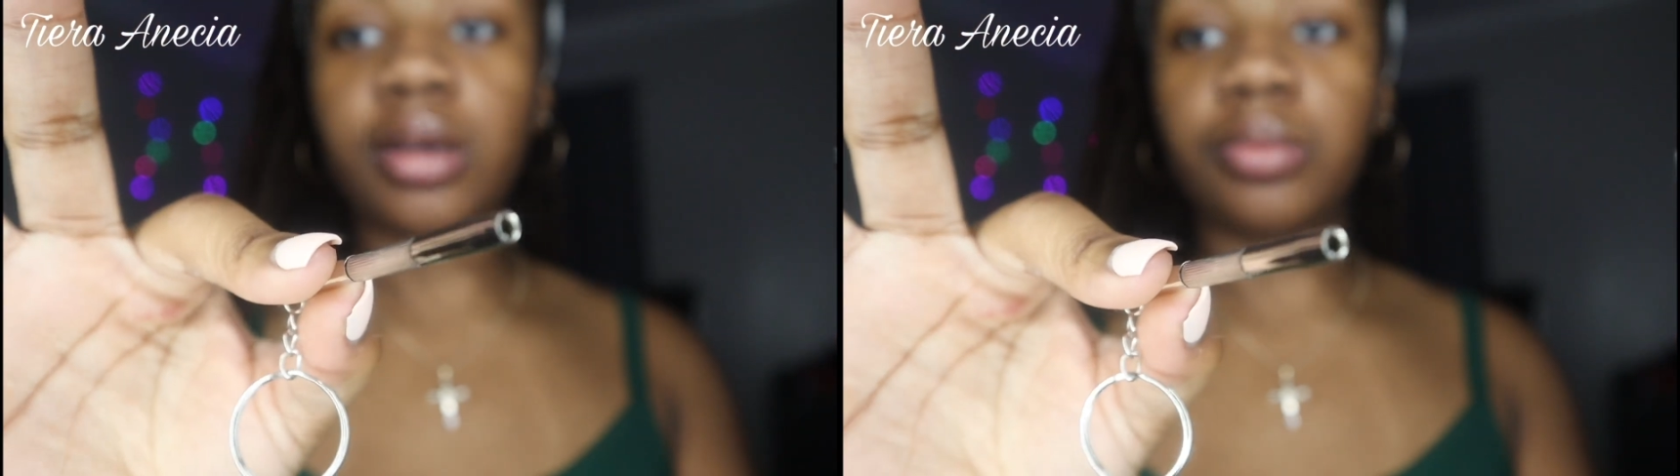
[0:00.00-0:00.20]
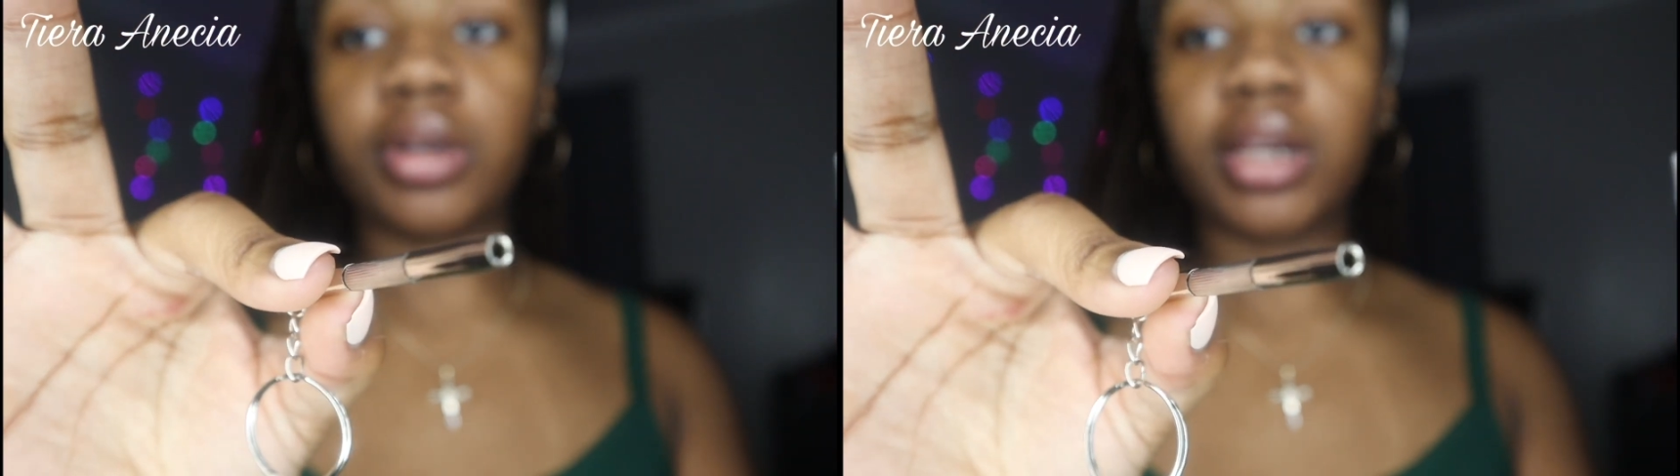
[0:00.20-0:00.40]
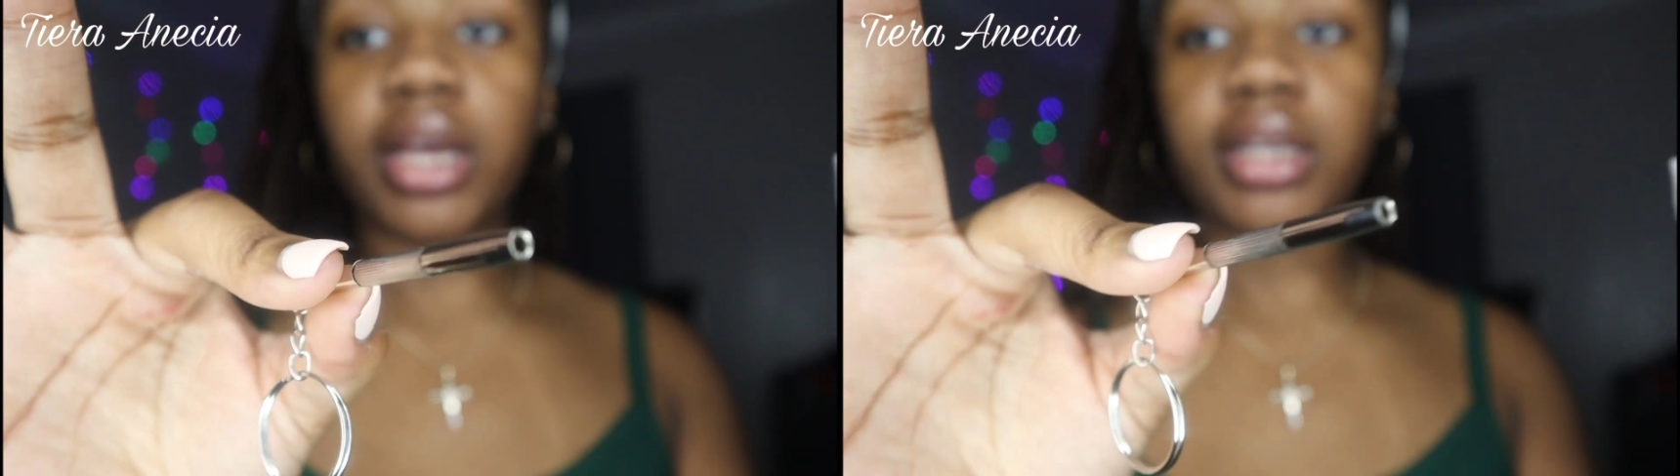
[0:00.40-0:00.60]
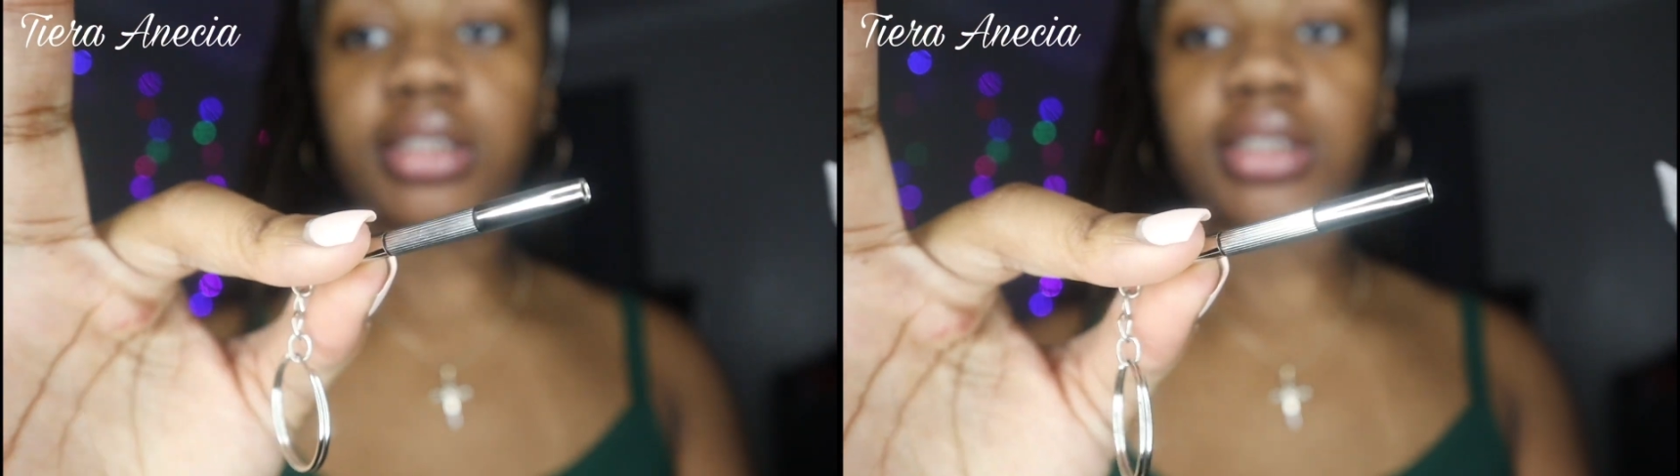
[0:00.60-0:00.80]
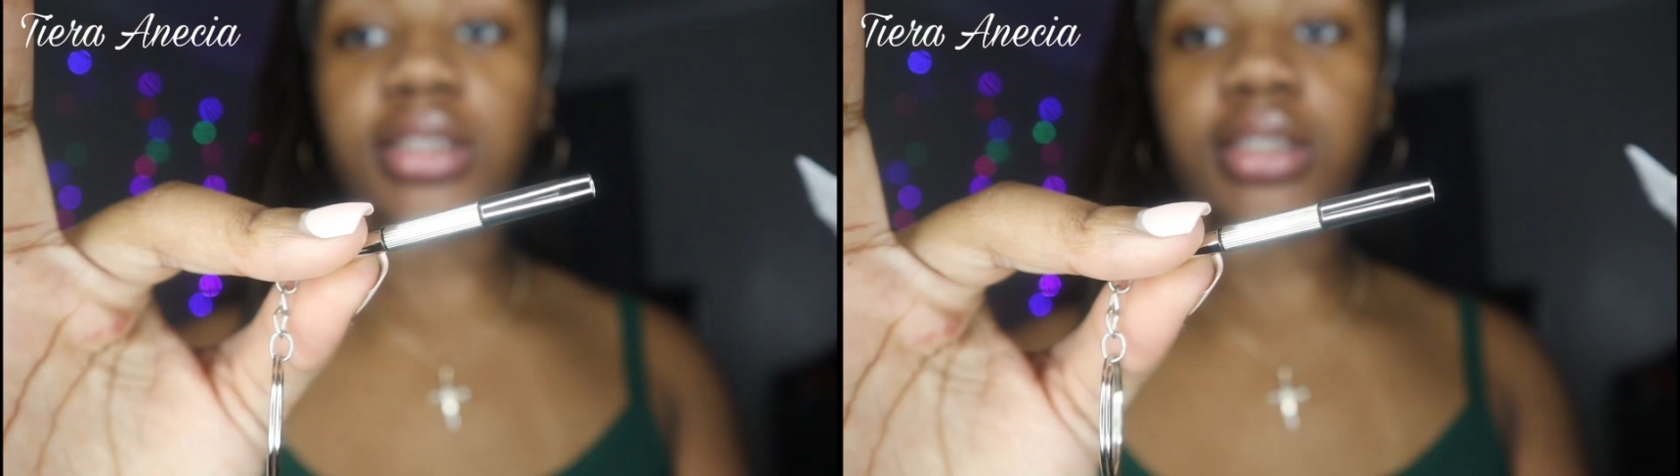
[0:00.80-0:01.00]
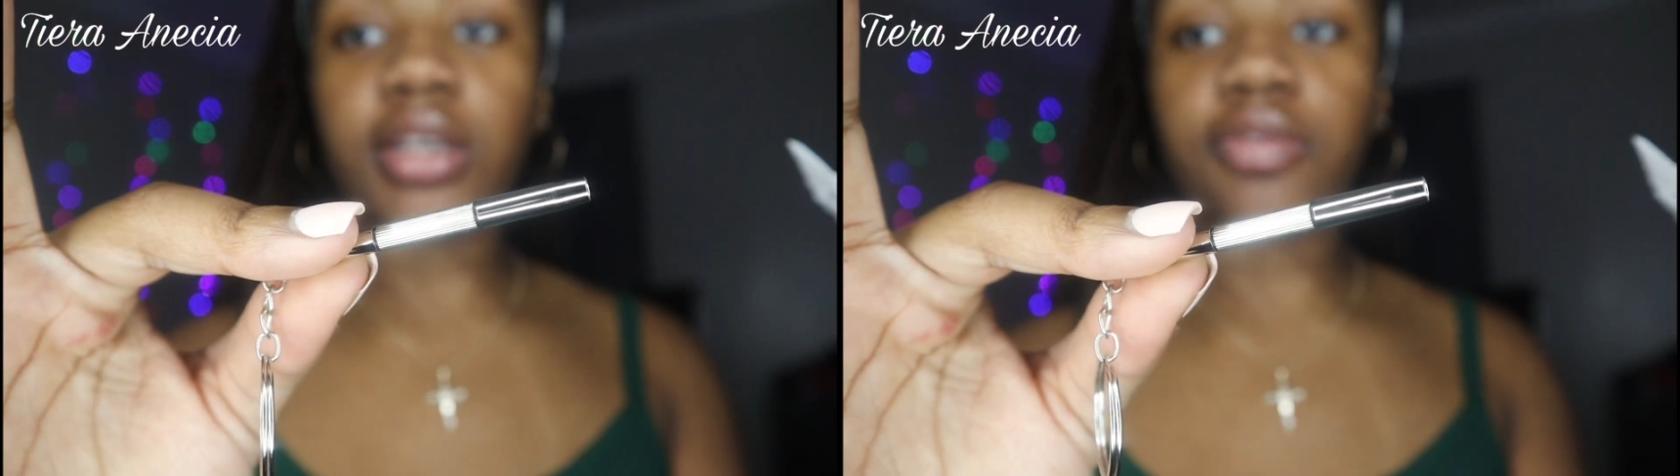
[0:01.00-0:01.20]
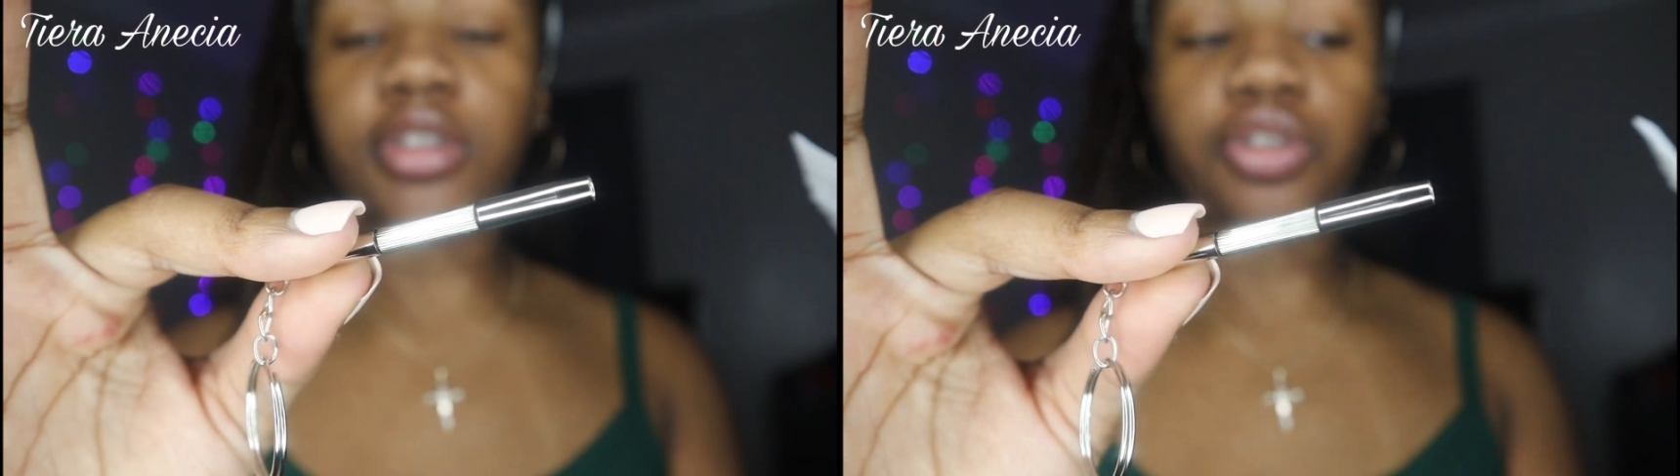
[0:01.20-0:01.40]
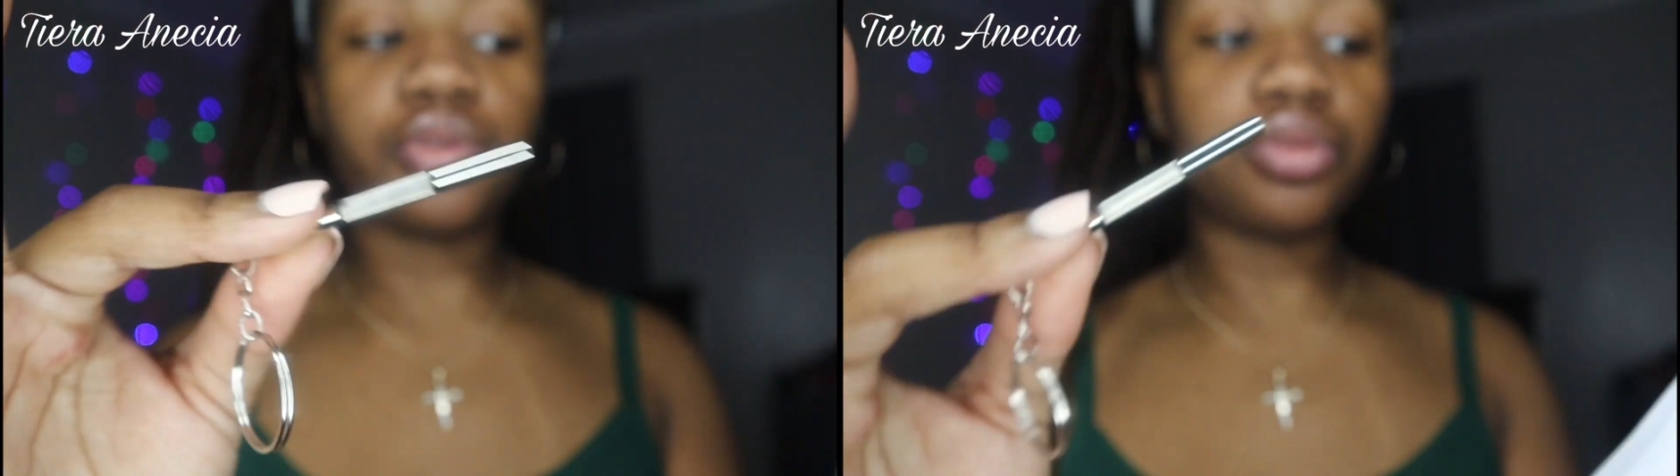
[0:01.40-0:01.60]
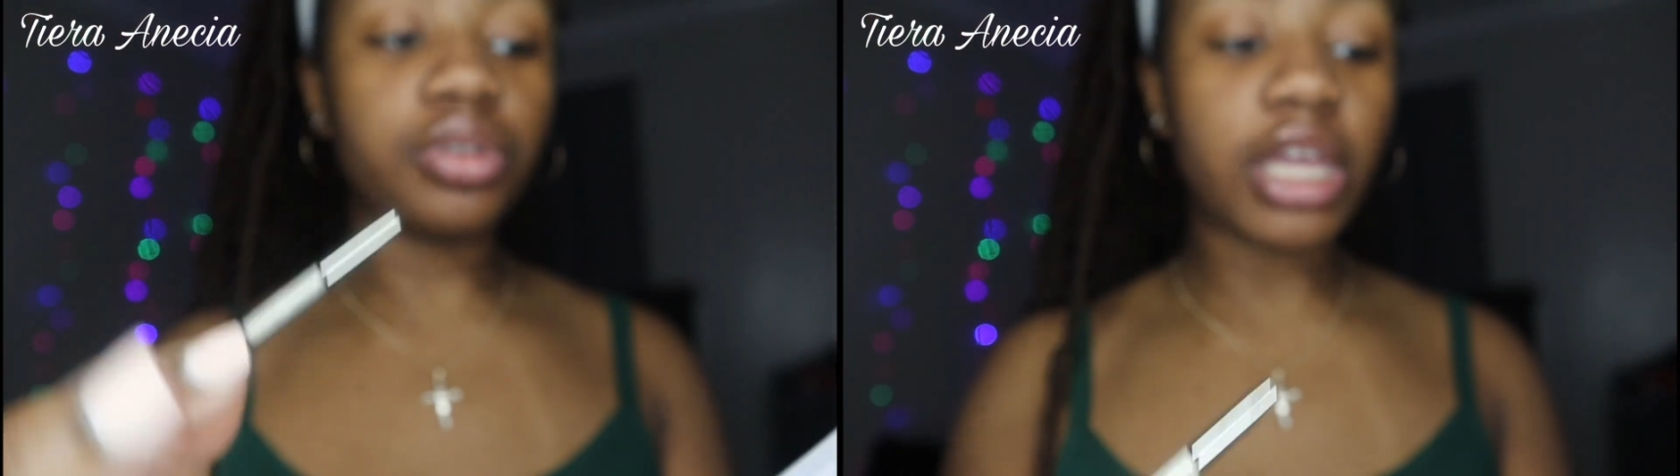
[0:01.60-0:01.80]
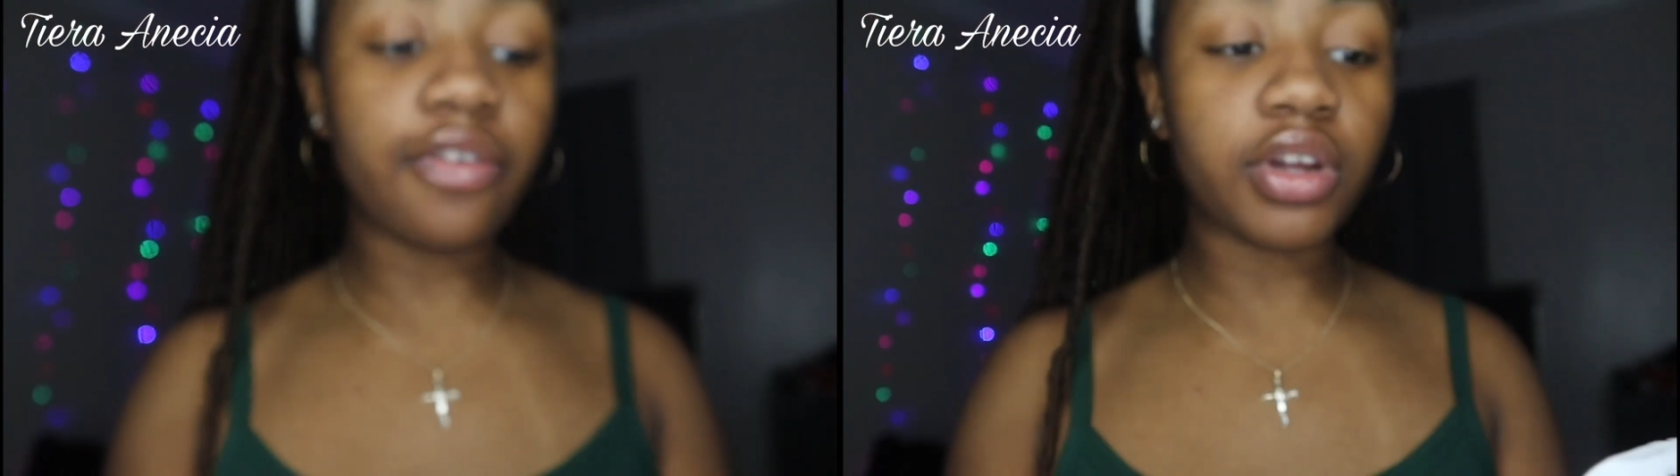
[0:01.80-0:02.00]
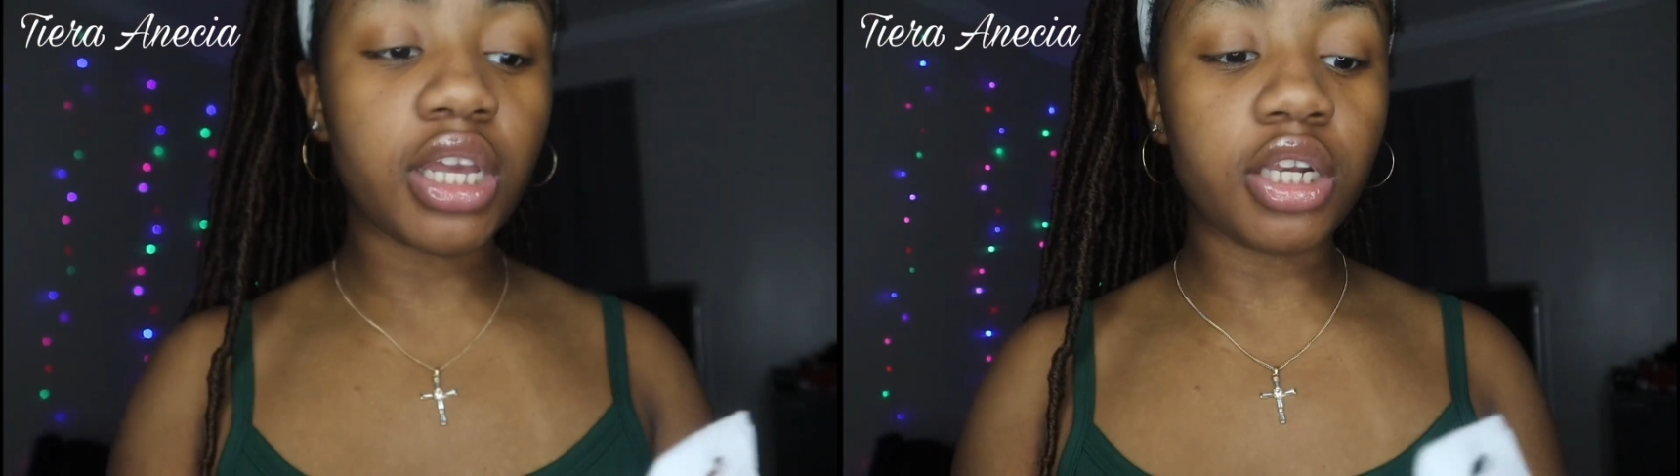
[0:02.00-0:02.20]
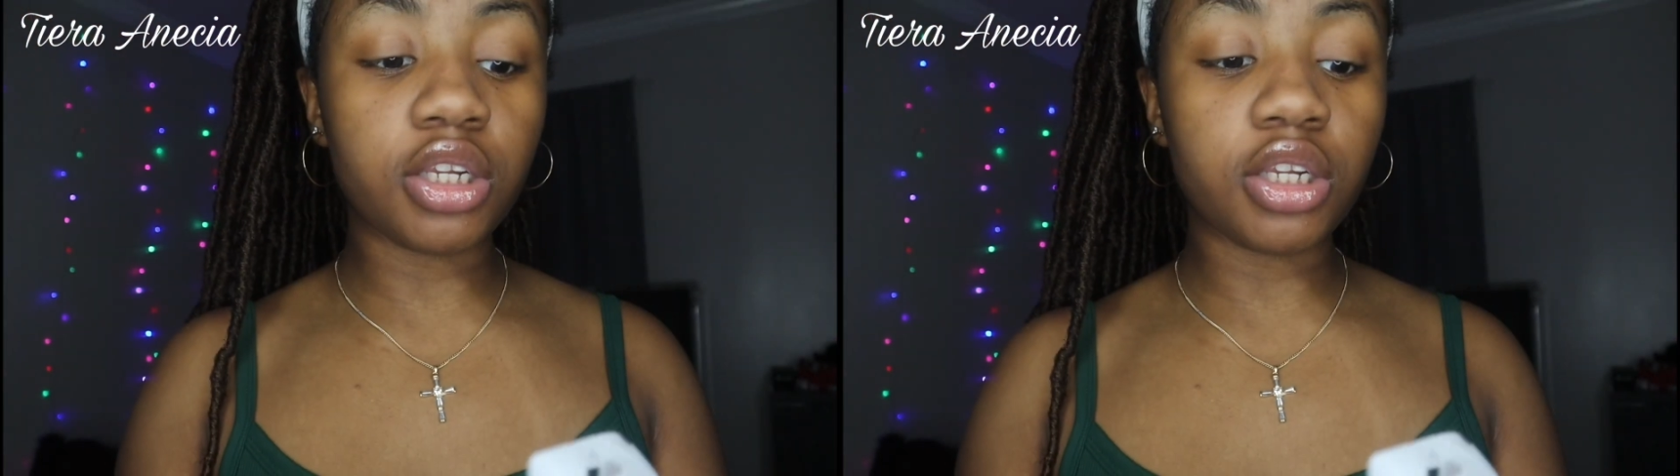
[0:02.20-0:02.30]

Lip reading: up your glasses if the screws ever get